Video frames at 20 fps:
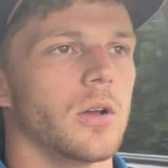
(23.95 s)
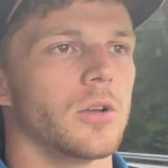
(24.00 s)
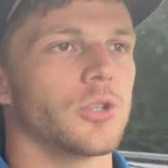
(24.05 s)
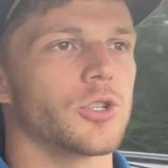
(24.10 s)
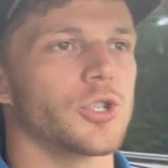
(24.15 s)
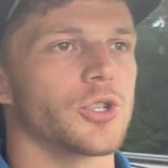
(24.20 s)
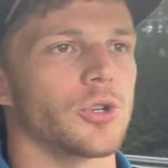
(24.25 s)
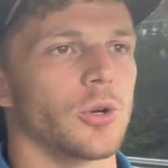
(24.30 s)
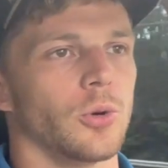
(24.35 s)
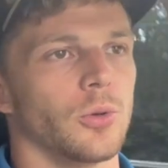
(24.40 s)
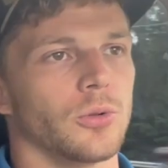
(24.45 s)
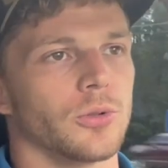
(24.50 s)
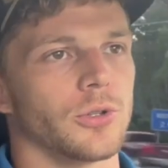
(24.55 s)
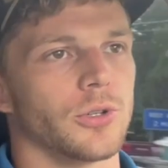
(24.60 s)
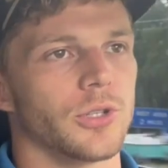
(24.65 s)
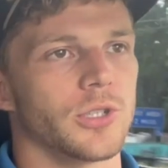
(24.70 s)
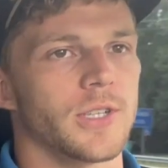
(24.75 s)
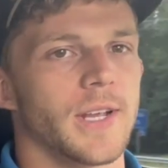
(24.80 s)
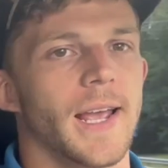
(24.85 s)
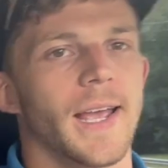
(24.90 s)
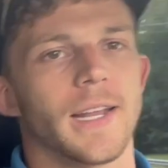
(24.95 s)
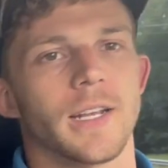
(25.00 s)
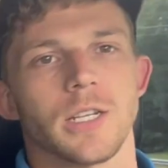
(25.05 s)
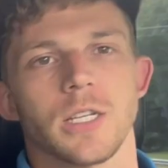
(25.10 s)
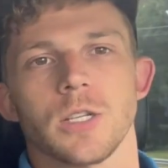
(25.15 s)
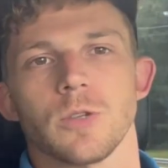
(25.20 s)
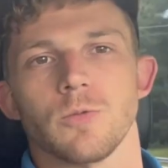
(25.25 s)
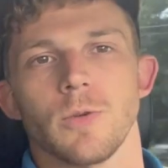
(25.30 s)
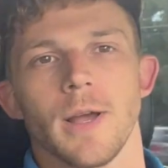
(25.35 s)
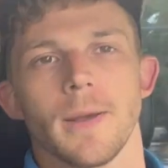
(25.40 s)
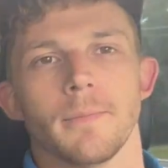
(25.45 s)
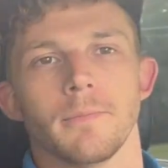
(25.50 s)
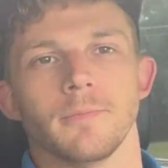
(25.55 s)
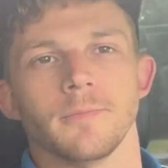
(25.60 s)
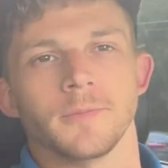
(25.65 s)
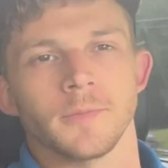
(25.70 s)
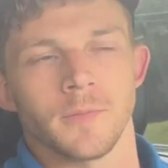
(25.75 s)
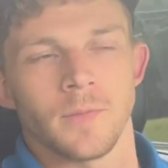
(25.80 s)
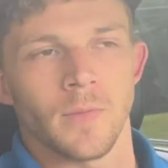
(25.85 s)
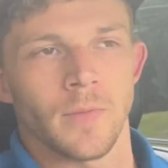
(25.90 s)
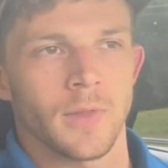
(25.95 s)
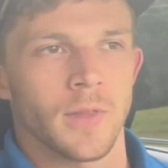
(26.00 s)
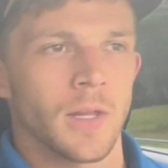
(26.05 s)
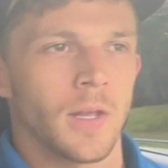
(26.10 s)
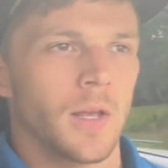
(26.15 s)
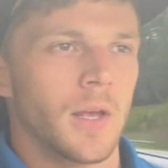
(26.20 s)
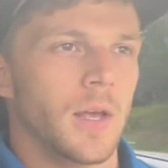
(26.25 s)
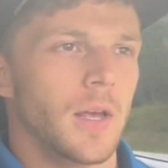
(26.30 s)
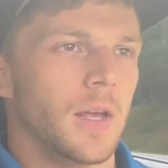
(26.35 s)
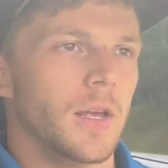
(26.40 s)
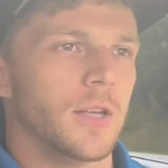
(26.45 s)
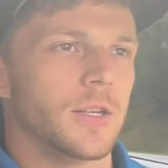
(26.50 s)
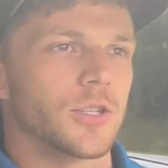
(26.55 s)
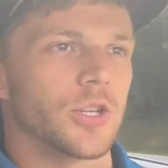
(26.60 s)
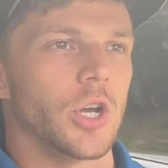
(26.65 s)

shoulders and a swim.